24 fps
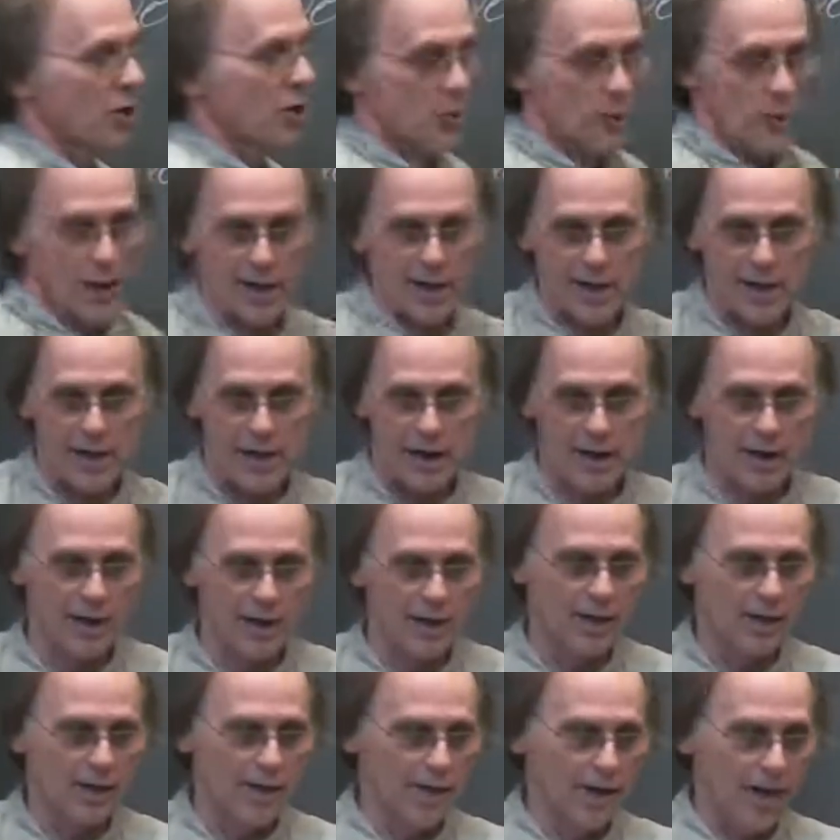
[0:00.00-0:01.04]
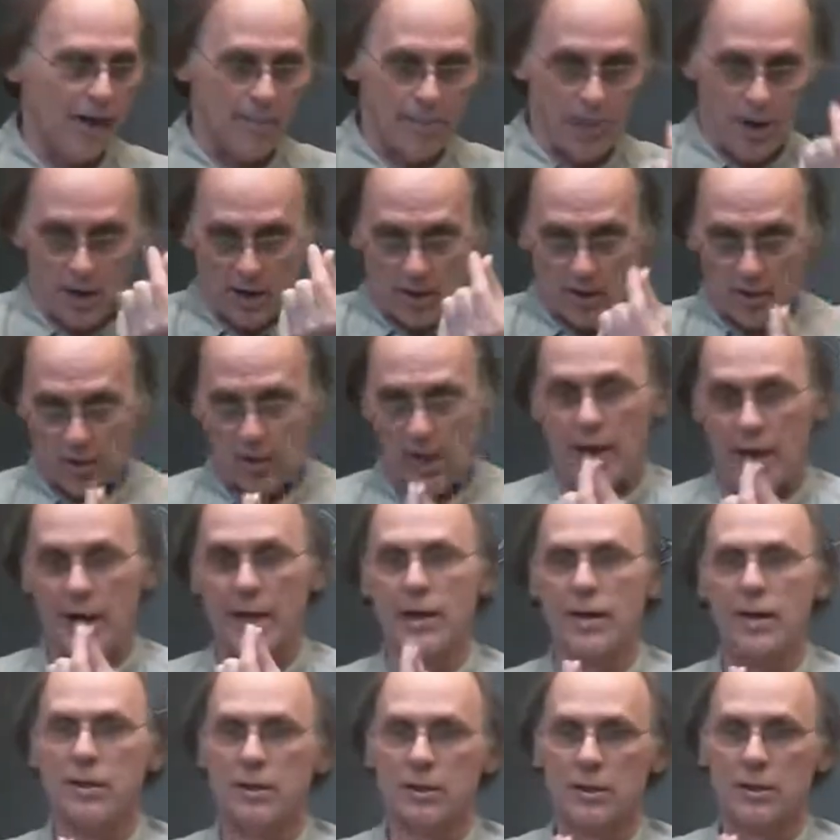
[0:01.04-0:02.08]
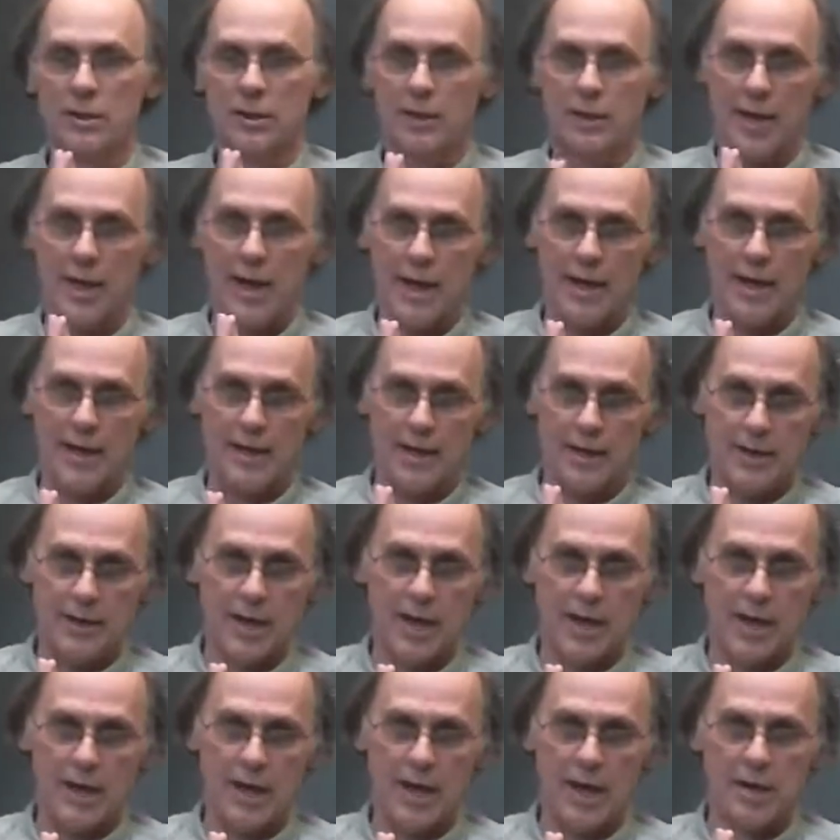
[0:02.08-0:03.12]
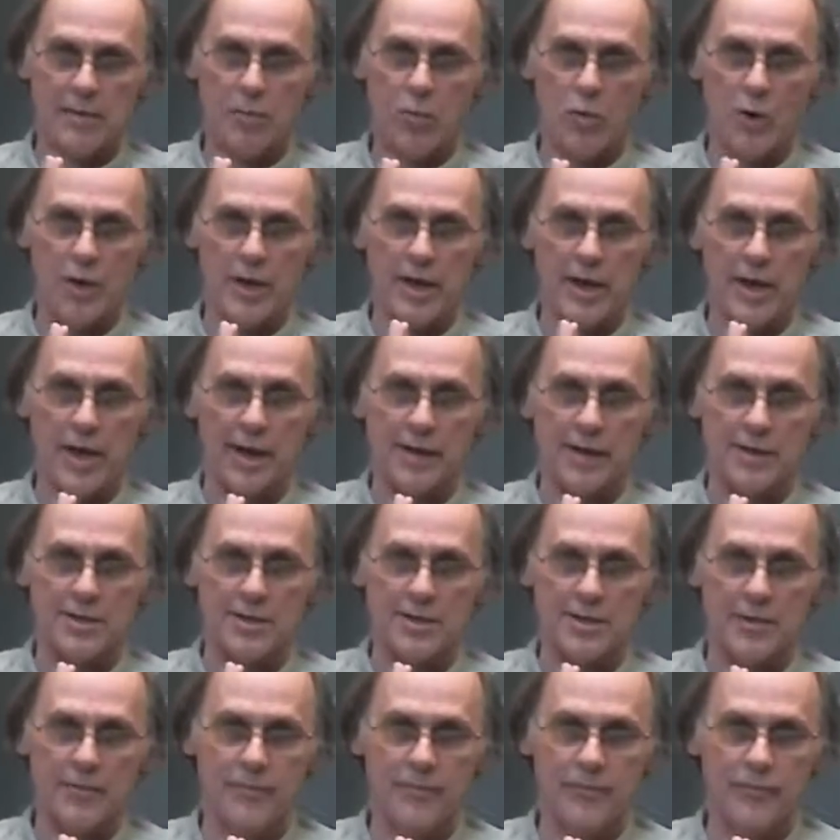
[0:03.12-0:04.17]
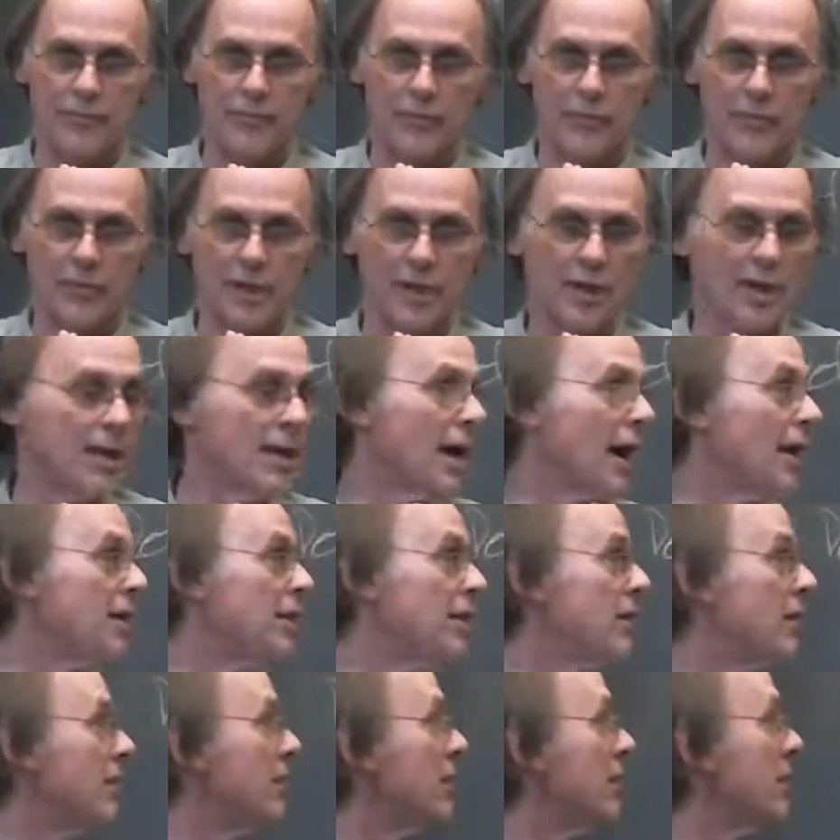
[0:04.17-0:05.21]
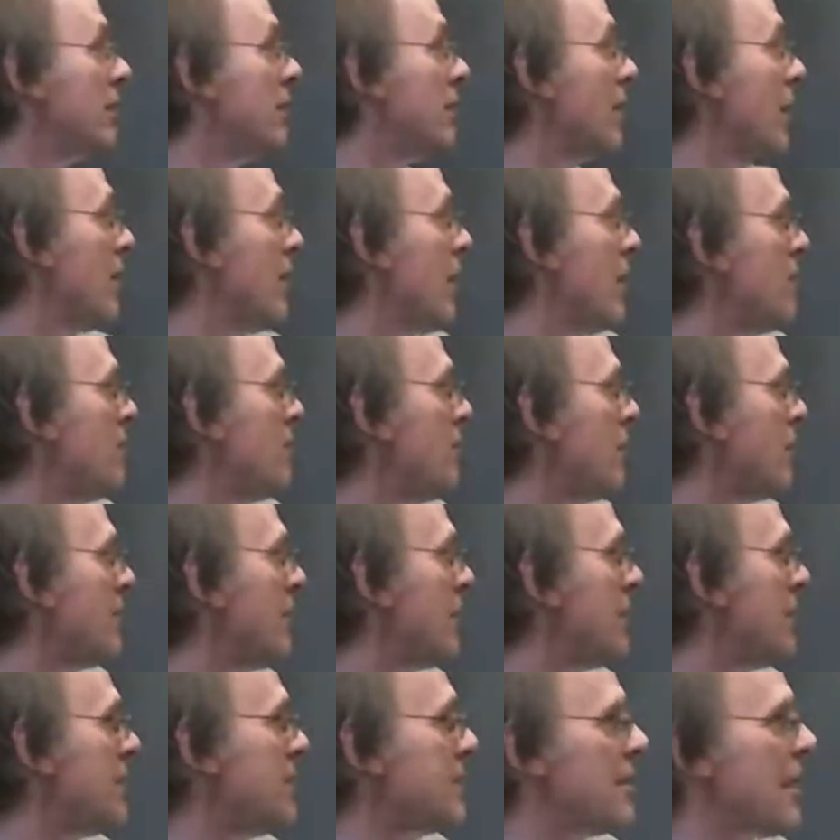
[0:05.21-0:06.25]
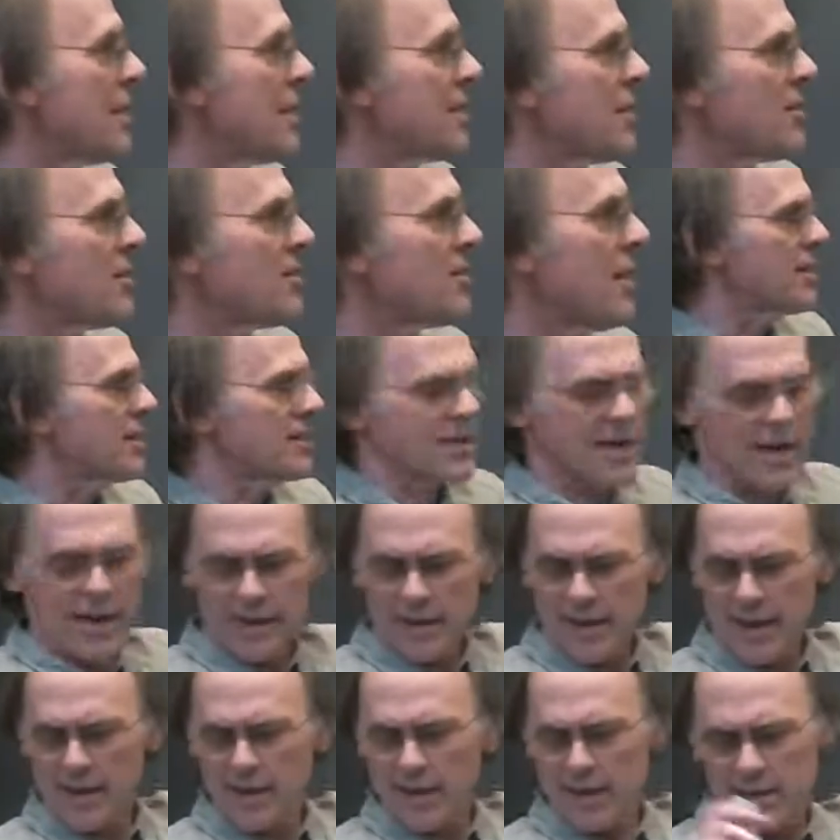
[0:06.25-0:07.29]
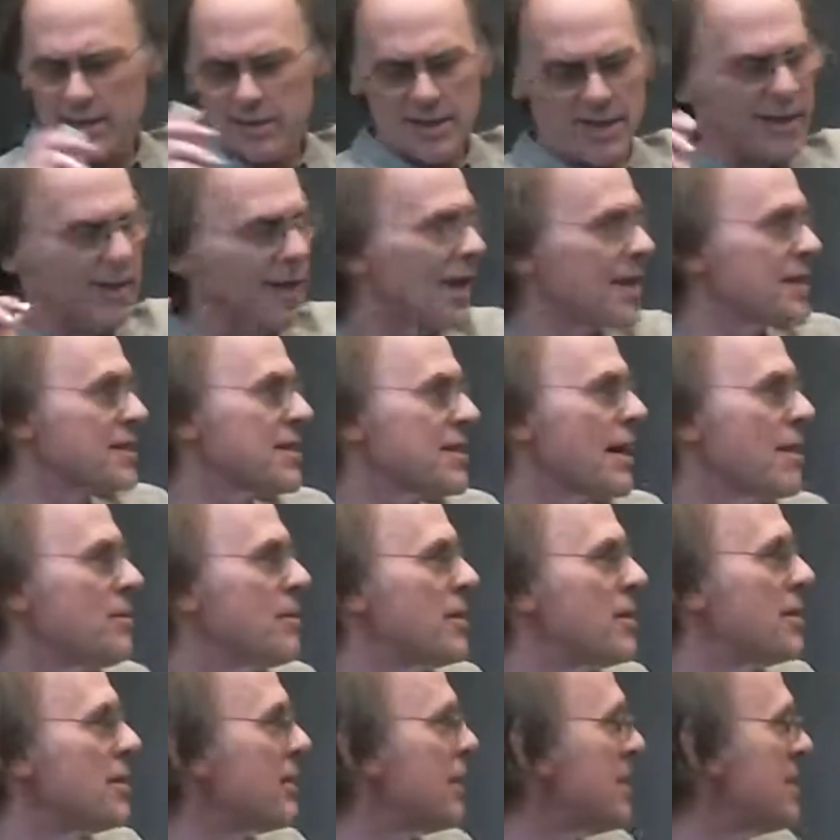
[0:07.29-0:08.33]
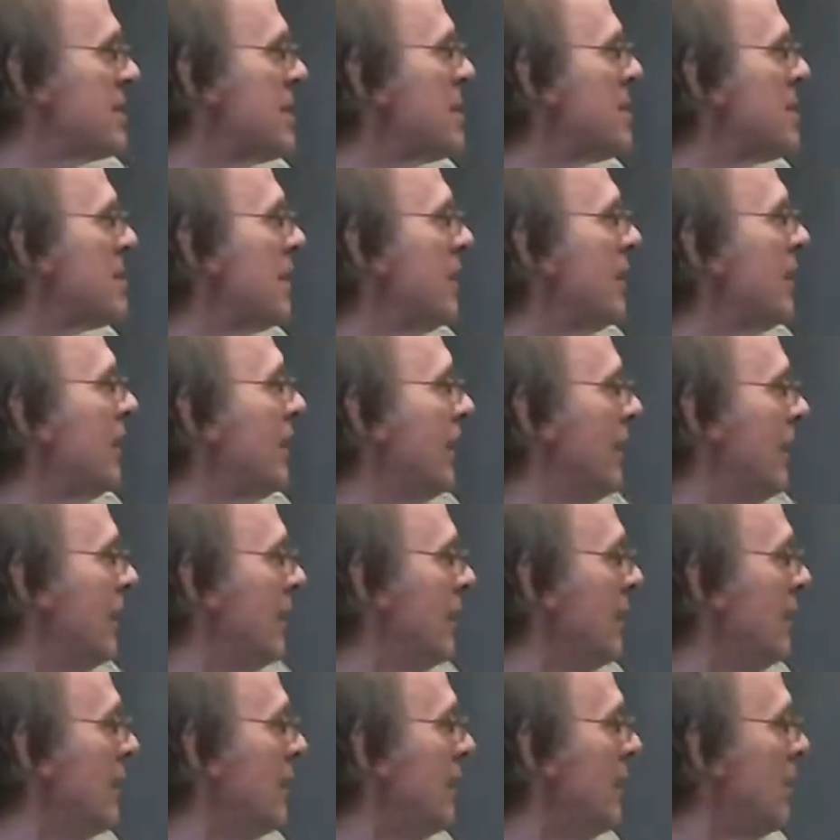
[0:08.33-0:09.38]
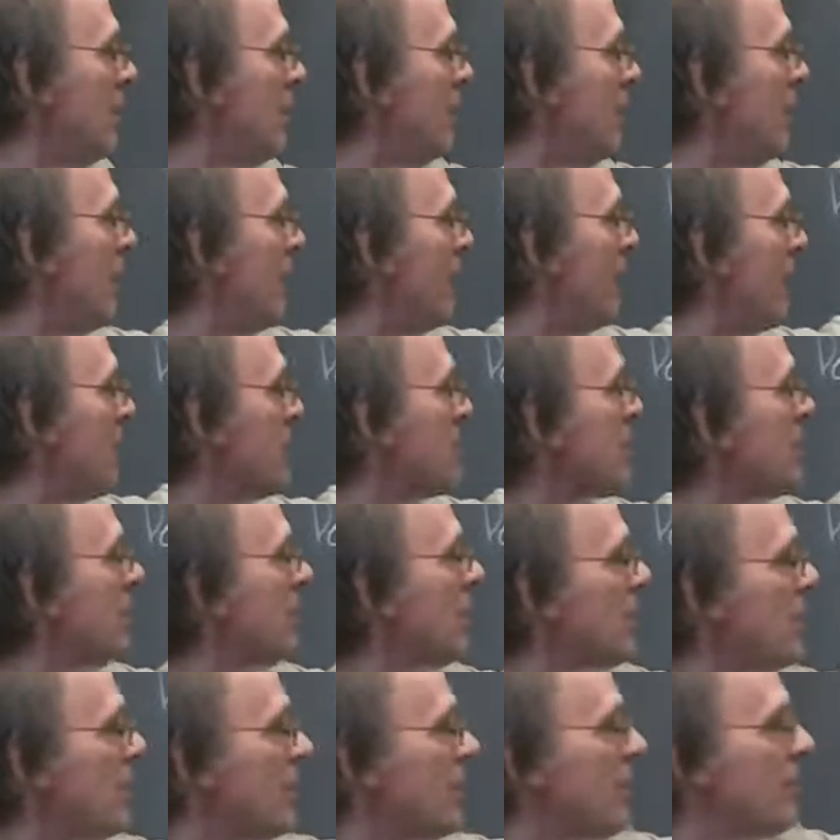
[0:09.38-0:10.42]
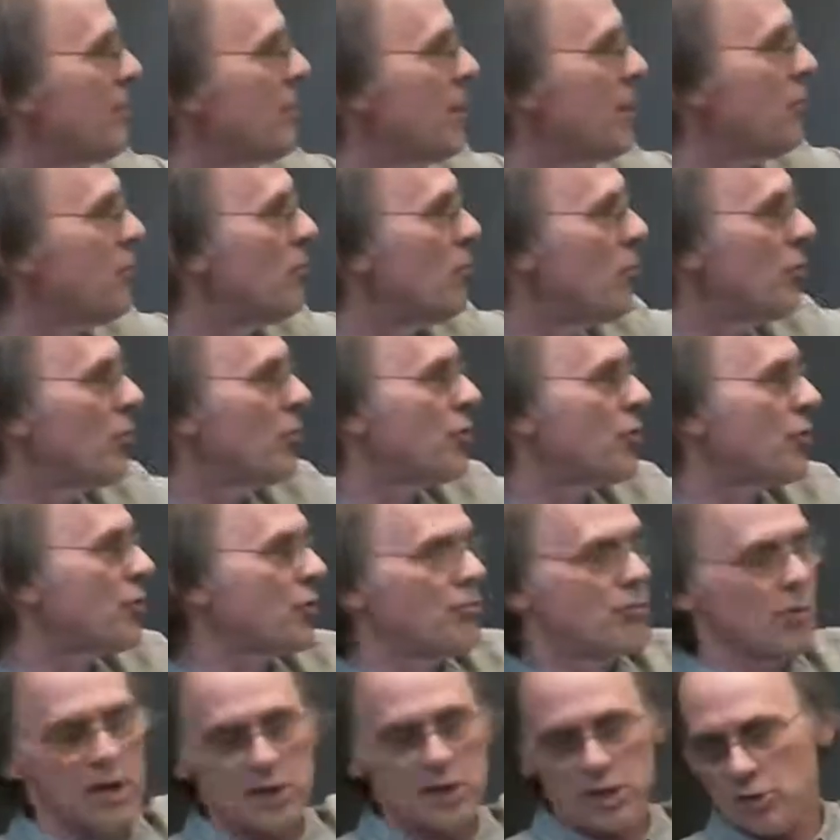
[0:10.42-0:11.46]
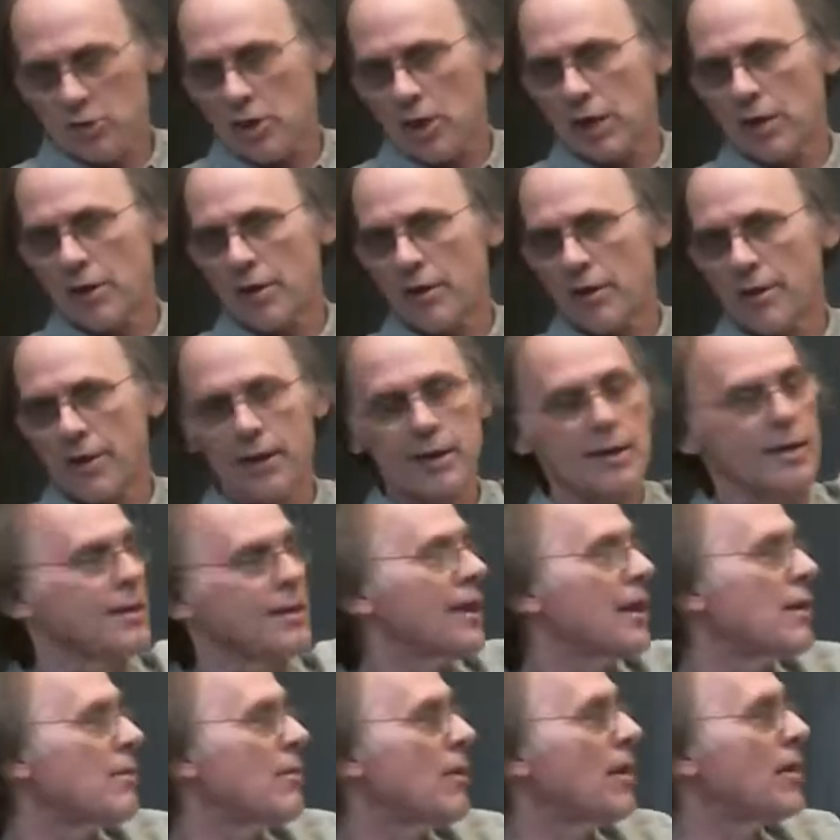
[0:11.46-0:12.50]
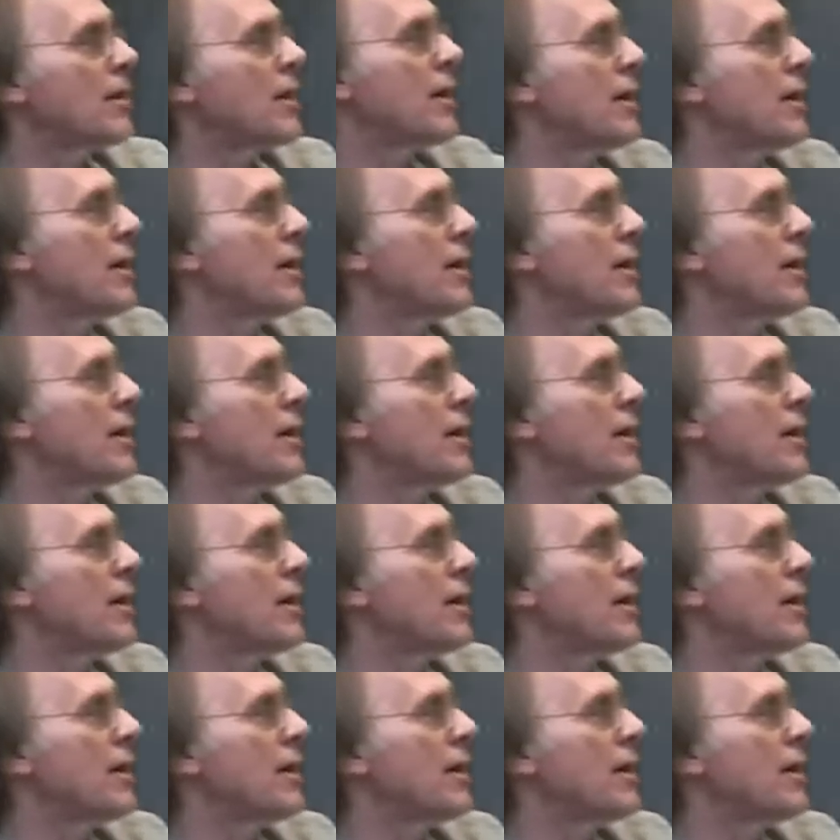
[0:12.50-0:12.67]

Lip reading: creating a particle at a point x, but this, as I was to say, I think I said last time, this is a physically a bit much trickier thing to think about.